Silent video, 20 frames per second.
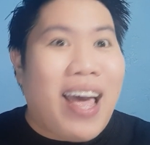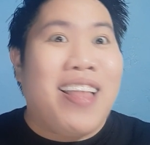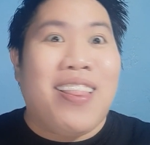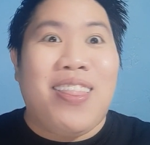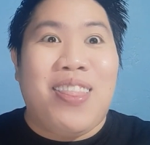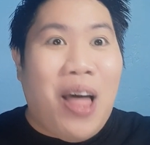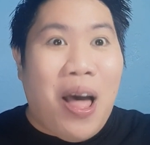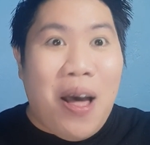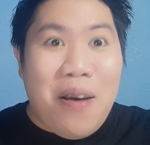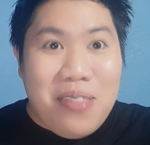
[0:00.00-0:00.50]
I
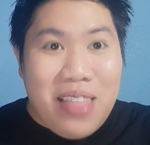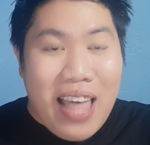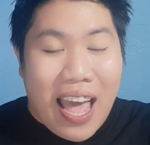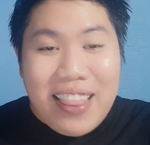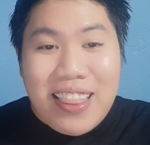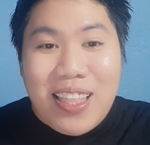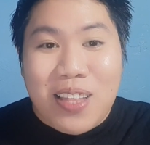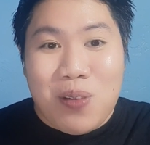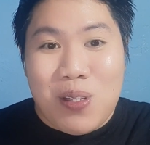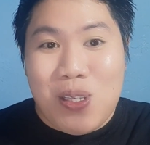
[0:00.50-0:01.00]
love
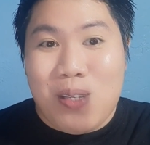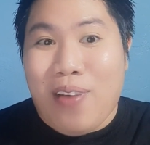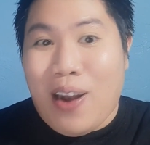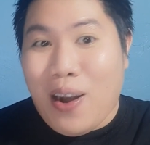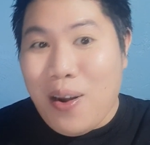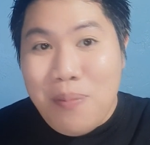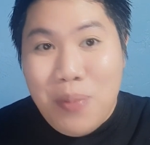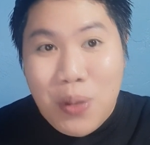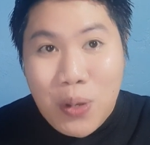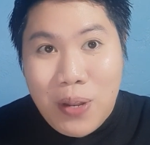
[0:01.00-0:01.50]
that. That was
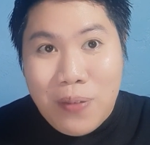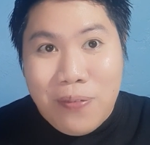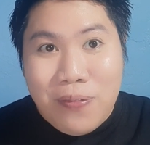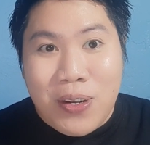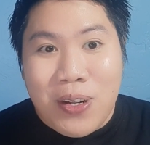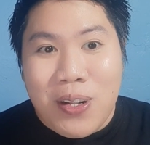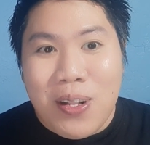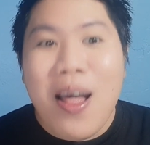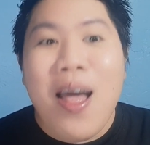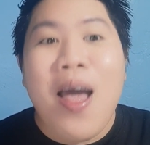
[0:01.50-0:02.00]
very
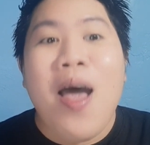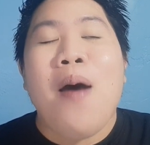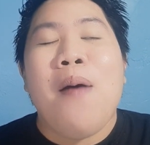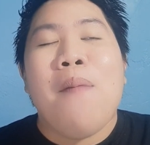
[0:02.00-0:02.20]
beautiful.